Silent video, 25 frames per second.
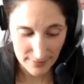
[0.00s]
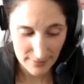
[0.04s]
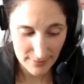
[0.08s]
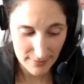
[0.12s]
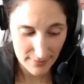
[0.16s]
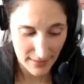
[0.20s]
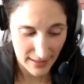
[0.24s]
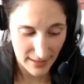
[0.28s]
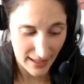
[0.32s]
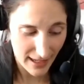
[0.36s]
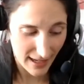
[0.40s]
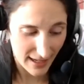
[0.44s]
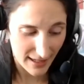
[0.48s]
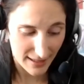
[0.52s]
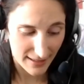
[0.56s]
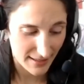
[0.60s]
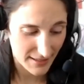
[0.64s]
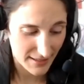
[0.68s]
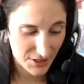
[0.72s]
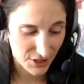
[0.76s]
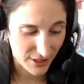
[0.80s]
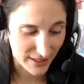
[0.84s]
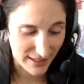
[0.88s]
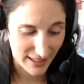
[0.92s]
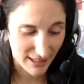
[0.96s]
yeah.
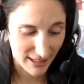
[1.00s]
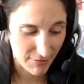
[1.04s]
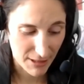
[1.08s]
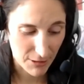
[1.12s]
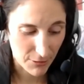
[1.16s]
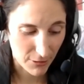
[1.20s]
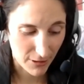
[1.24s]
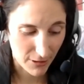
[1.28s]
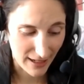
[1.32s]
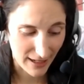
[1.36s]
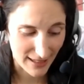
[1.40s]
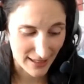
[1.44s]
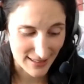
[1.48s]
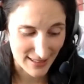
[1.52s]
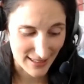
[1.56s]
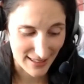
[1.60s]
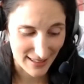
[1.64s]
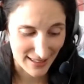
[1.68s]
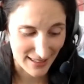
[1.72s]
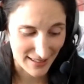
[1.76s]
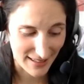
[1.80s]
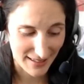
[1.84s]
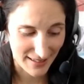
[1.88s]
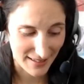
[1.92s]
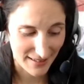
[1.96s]
Each individual has
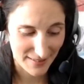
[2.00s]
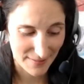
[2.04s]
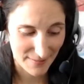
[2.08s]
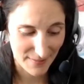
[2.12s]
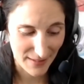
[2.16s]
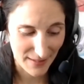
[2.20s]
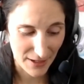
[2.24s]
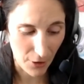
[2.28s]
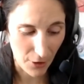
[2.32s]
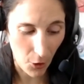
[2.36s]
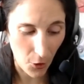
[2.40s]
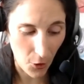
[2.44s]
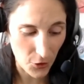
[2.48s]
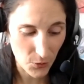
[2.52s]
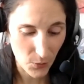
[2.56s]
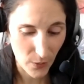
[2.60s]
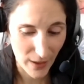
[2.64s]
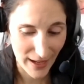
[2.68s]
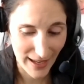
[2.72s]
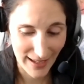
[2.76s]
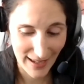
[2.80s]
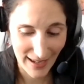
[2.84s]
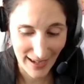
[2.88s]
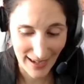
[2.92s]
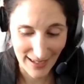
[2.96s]
their own
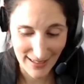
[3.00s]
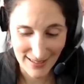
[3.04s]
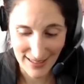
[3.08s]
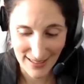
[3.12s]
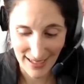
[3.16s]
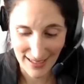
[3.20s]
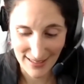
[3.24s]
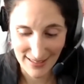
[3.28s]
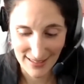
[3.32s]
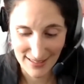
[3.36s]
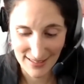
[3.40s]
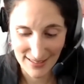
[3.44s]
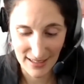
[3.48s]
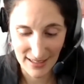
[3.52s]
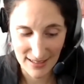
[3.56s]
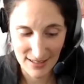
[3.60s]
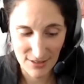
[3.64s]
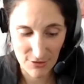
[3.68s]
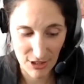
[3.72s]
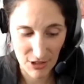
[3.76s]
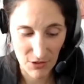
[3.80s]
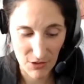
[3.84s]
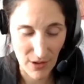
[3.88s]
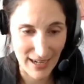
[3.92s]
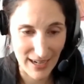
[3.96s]
way, and it does
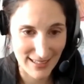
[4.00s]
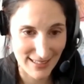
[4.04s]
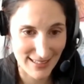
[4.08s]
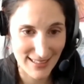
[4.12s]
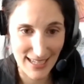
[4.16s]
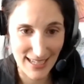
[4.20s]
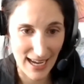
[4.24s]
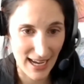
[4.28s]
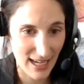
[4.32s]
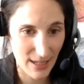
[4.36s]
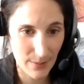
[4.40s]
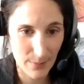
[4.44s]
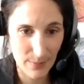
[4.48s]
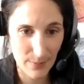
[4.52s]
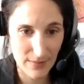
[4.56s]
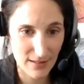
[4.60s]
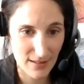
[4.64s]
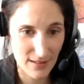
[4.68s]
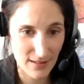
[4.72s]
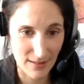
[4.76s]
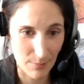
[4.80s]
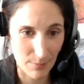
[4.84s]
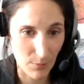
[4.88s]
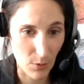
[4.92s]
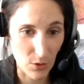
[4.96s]
require
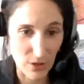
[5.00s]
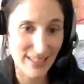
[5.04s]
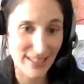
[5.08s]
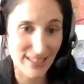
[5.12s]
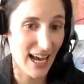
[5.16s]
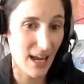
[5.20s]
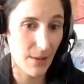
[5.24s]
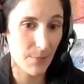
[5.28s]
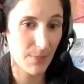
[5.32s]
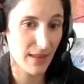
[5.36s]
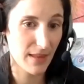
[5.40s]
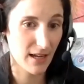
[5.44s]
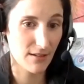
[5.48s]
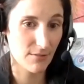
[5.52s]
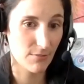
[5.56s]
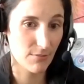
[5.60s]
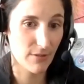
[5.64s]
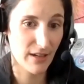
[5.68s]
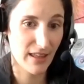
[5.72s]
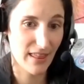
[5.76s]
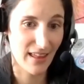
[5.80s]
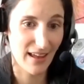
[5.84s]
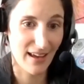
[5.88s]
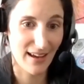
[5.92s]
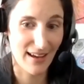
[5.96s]
more time than
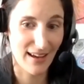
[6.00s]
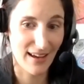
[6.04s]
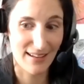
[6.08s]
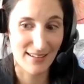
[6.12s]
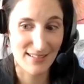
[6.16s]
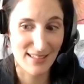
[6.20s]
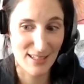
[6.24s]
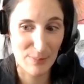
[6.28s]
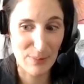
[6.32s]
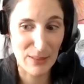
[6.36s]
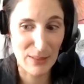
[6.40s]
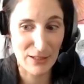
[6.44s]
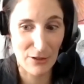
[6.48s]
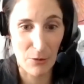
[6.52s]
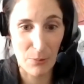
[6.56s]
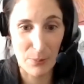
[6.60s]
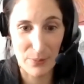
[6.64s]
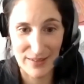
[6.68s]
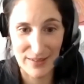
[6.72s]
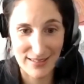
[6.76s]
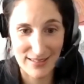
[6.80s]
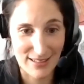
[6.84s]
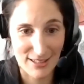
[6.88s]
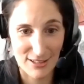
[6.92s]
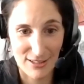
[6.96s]
with a typical
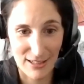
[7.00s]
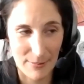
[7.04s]
person.